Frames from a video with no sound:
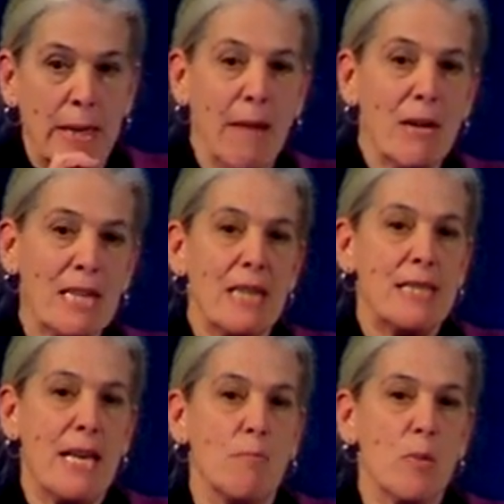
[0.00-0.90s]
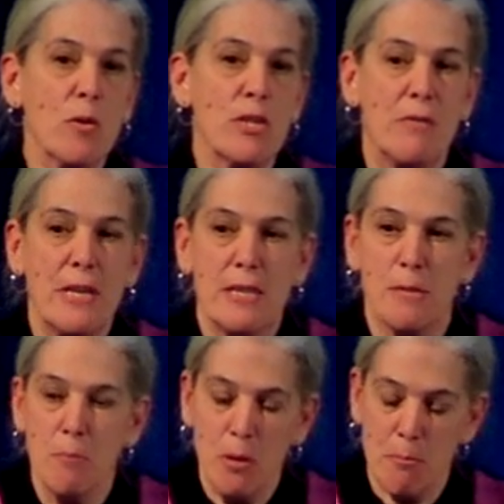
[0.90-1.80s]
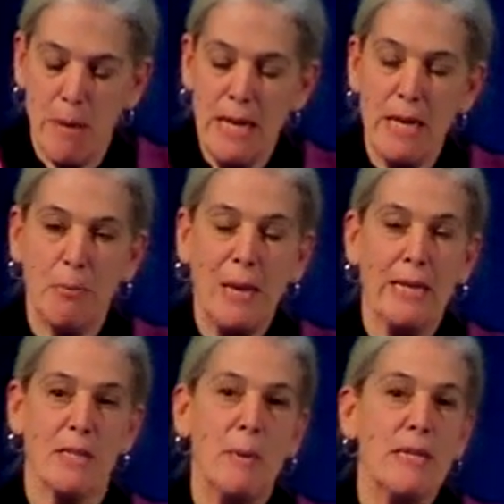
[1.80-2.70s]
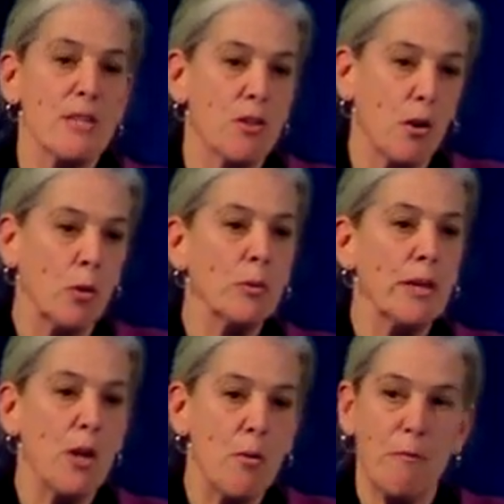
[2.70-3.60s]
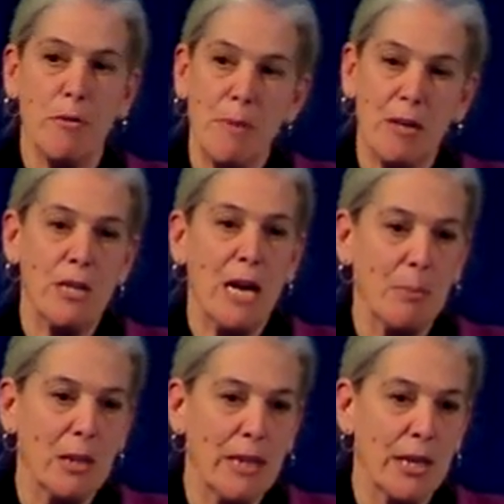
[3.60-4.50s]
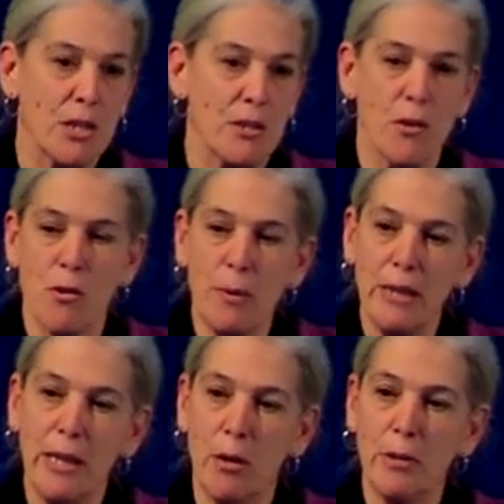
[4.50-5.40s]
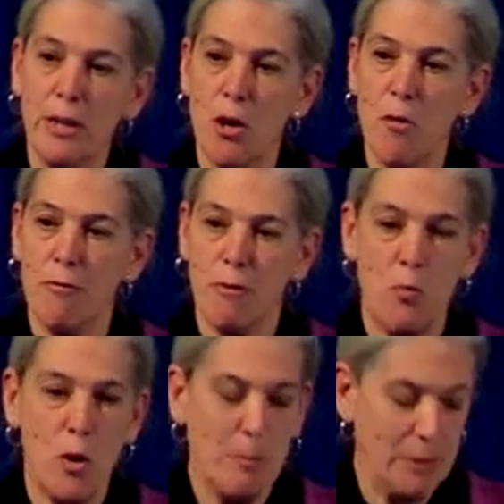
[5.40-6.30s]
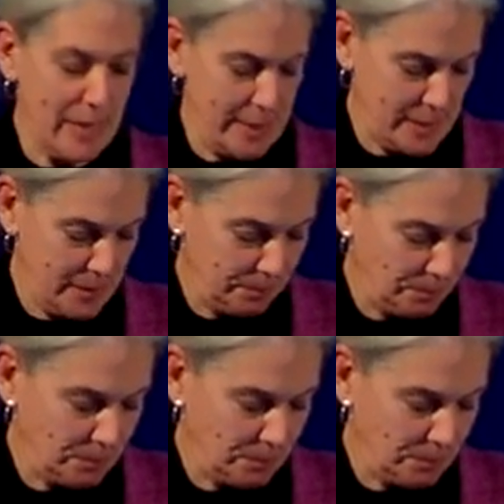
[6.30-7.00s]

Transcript: Now, as I said, most of these, many plant species are only known from their type collection, so they're really only known from one place.